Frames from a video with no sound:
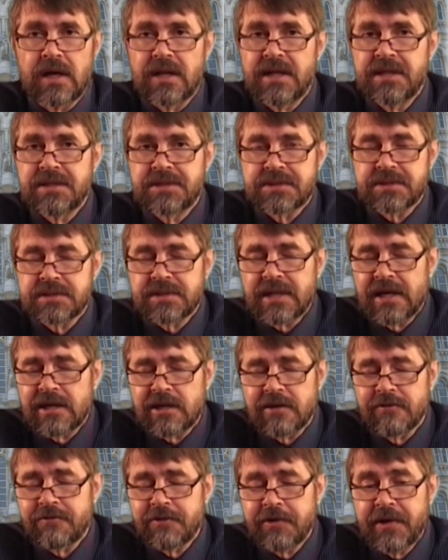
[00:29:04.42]
Let's
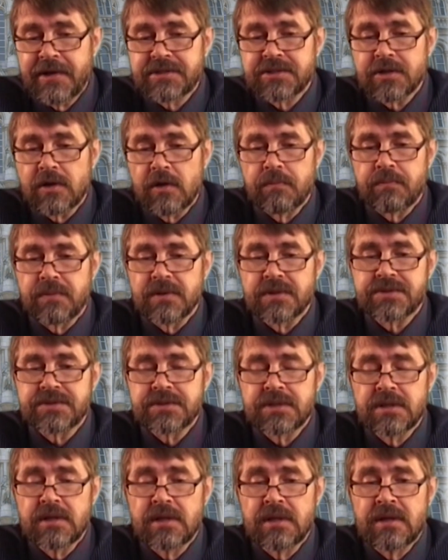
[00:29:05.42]
take a few
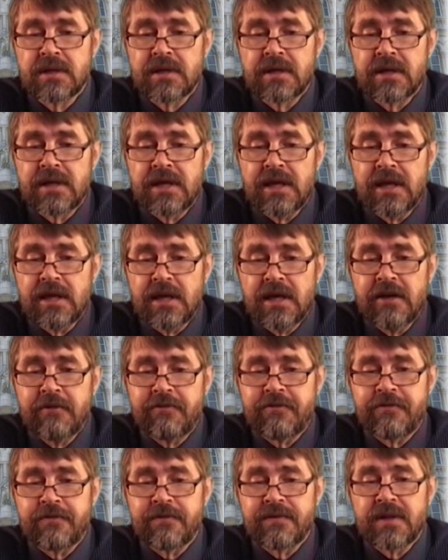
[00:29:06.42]
examples.
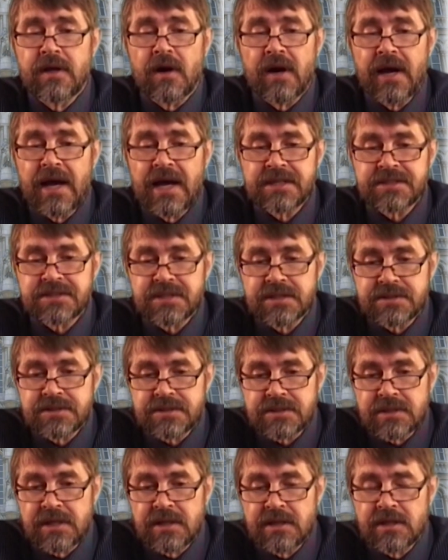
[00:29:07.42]
If there are
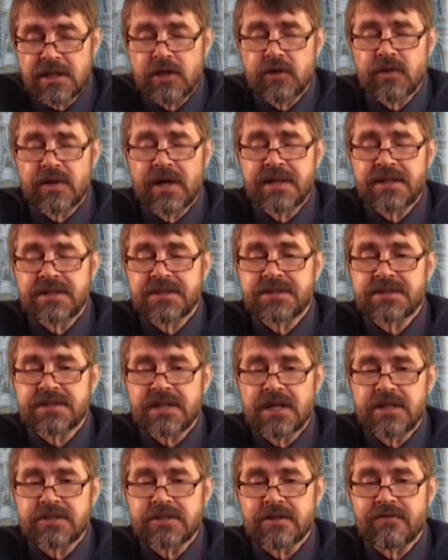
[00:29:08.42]
assets in the United
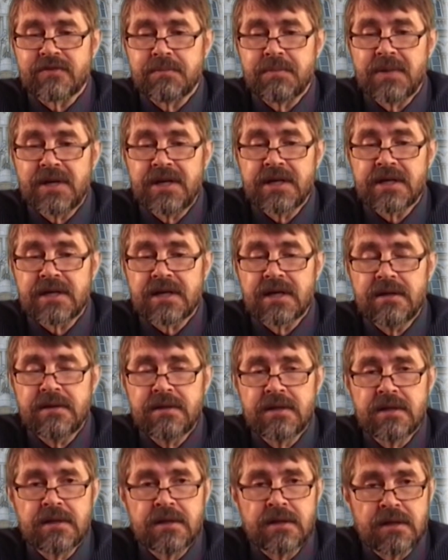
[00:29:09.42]
States of America,
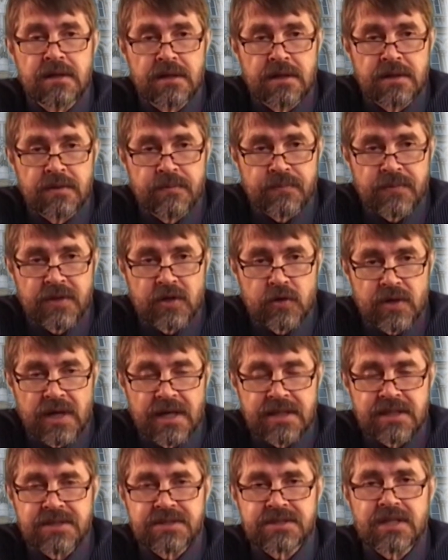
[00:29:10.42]
the
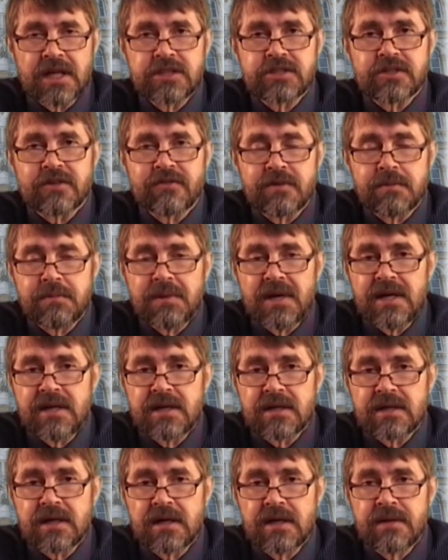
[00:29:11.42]
United States of
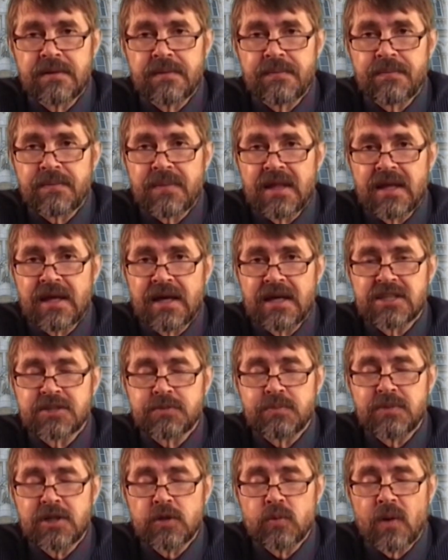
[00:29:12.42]
America
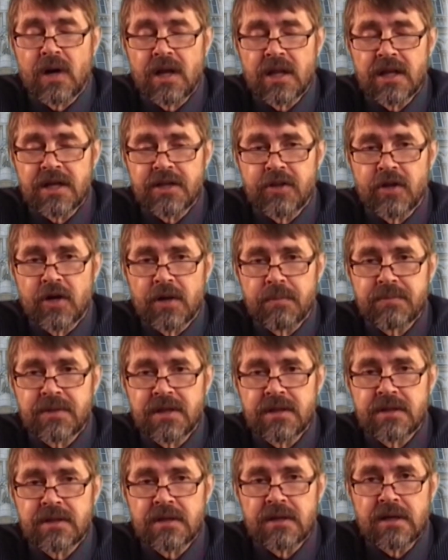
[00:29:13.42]
has meanwhile
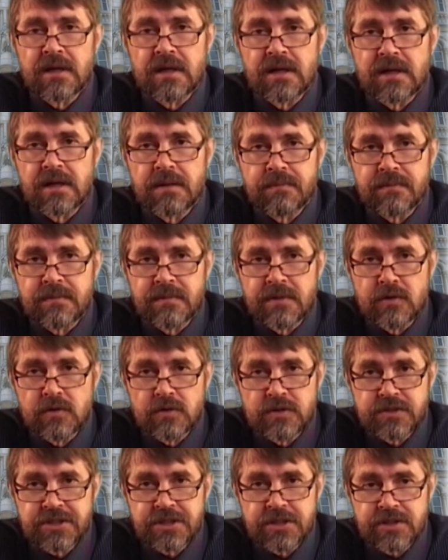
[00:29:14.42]
adopted the
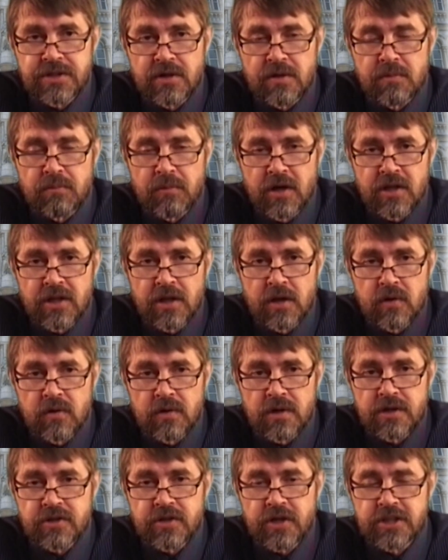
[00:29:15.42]
UNCITRAL model
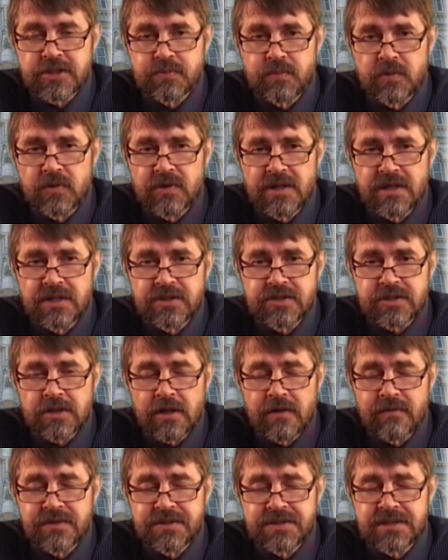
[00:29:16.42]
law on cross-border
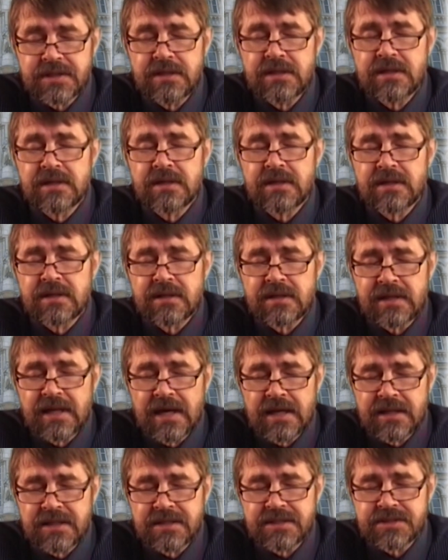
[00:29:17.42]
insolvency.
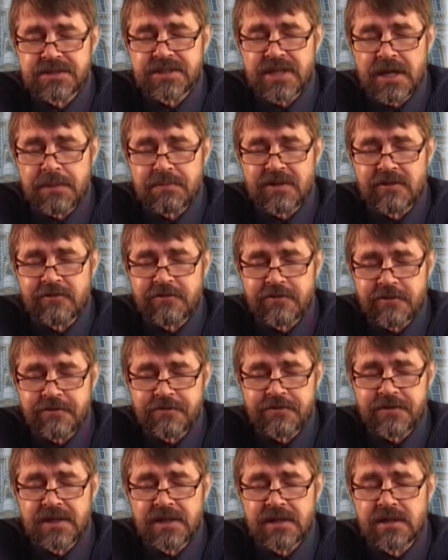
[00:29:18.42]
That is Chapter
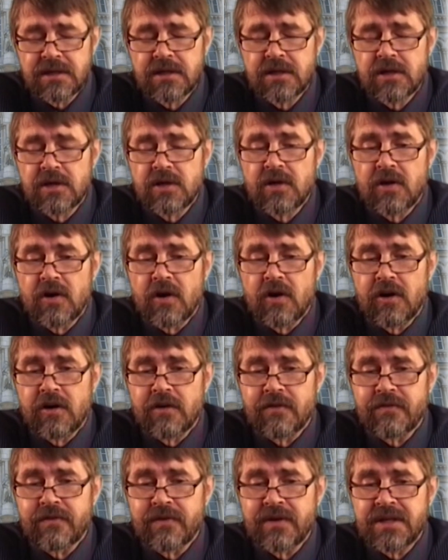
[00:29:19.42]
15
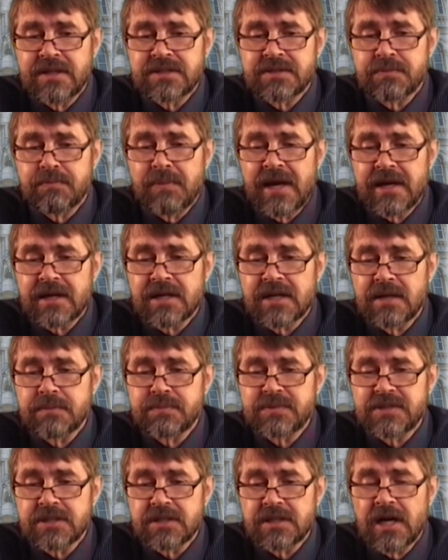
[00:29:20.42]
of its
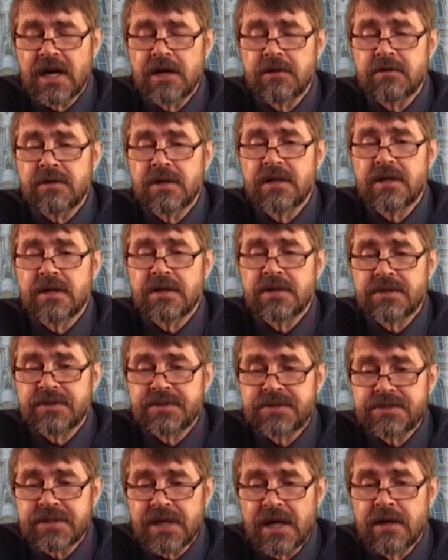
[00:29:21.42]
bankruptcy code.
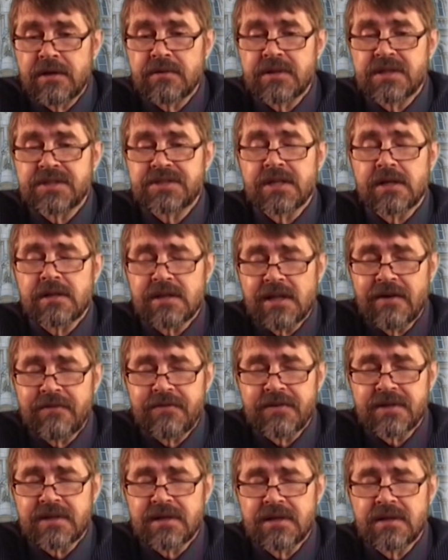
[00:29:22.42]
So the South
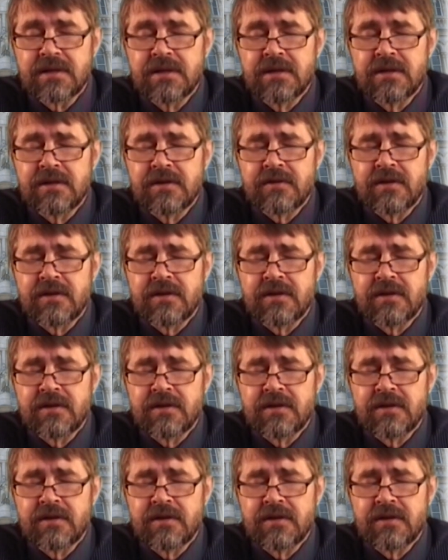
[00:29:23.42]
African